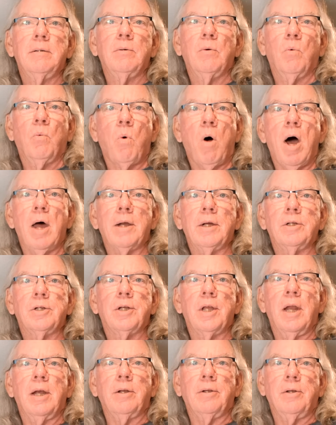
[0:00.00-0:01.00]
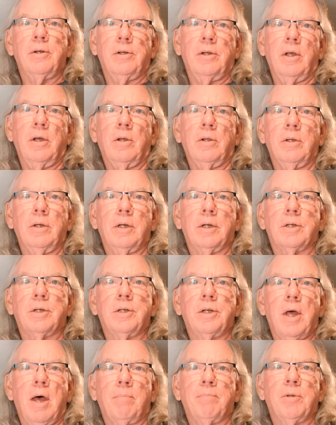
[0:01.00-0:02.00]
wattage that they'll
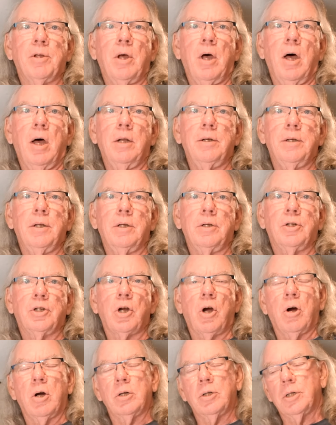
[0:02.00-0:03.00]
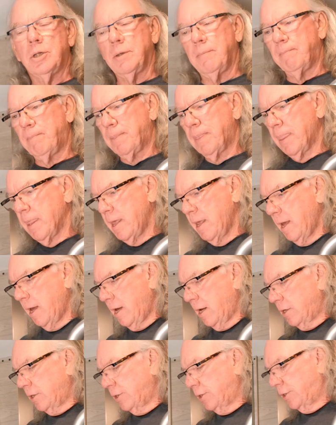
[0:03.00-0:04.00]
accept on the charge.
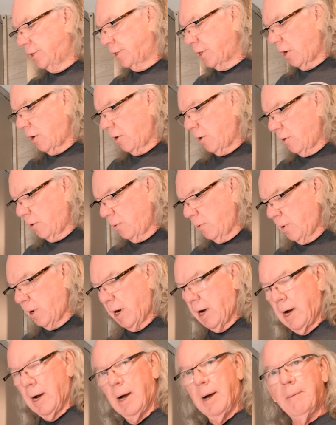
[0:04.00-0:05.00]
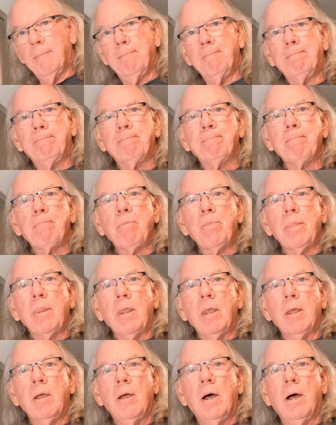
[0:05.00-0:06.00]
So
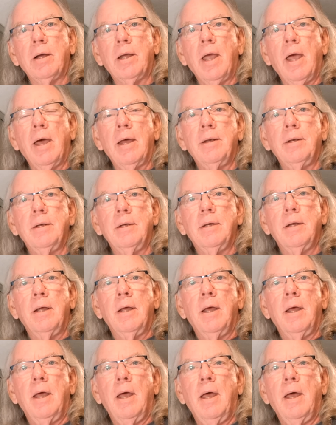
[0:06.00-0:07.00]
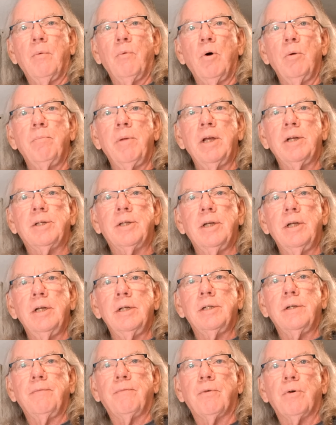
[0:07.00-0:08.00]
again, and what makes it
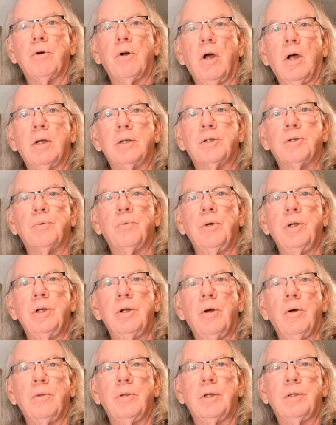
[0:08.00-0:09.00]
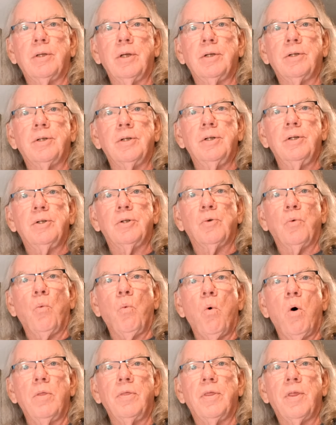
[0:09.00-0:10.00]
easy for us, we know that this is
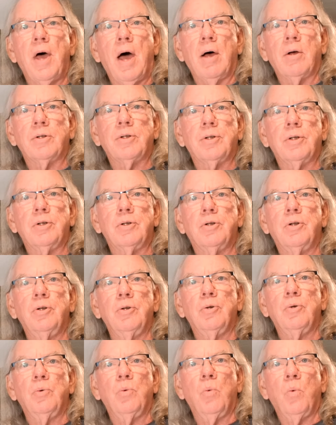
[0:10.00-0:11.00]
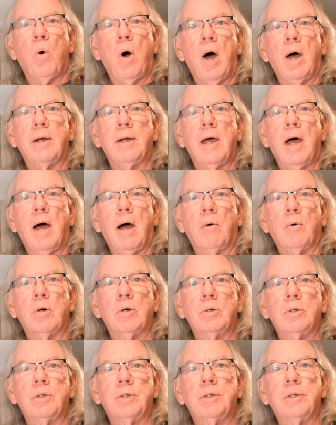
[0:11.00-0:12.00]
1002 watt
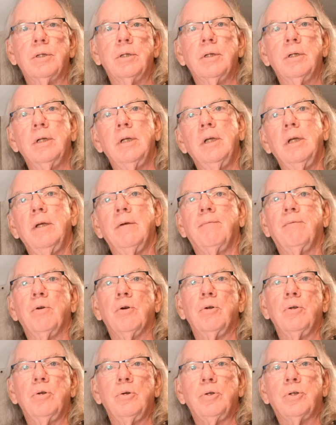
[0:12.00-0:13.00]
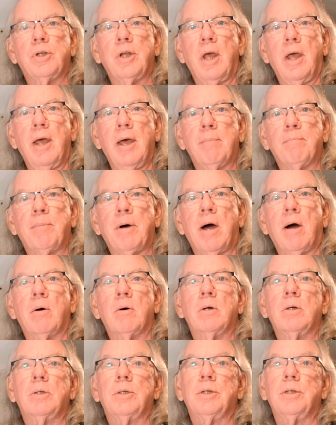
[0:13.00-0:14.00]
hours. If you're used to amp
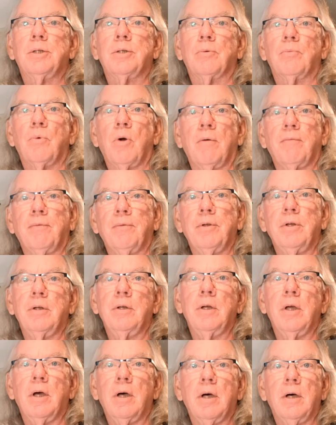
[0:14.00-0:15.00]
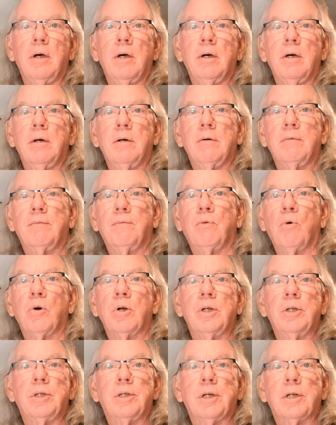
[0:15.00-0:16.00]
hours, it's a roughly
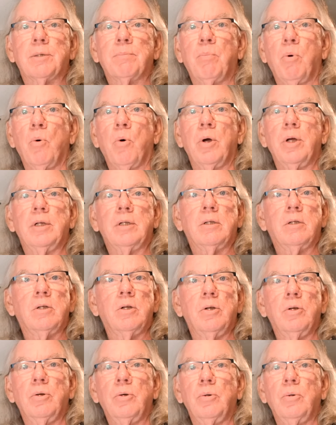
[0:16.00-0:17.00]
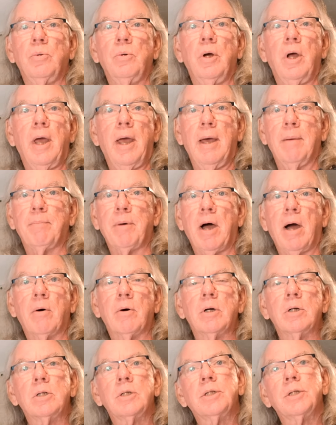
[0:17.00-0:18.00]
46.2 amp
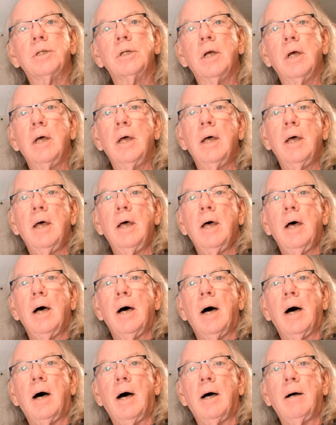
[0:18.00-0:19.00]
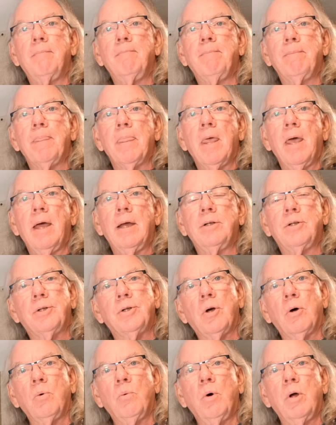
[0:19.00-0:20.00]
hours. And
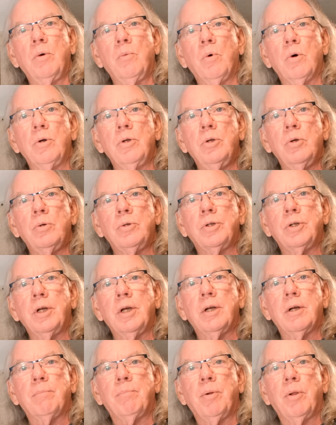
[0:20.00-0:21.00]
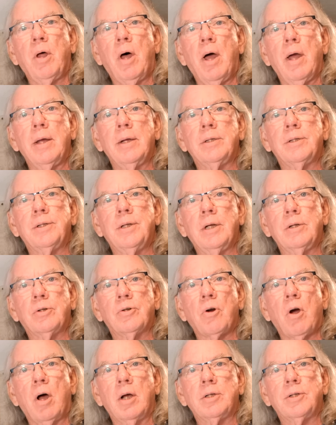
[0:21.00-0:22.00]
so when we're using an appliance that
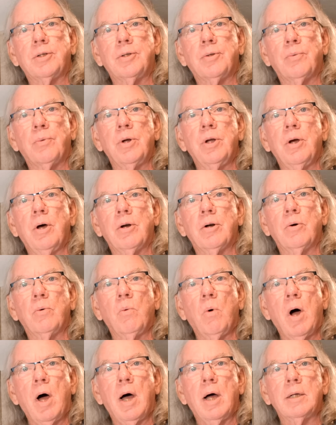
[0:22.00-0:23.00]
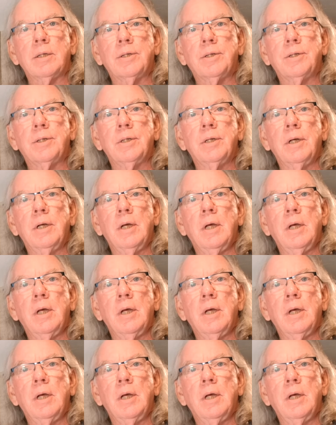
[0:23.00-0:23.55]
draws 300 watts,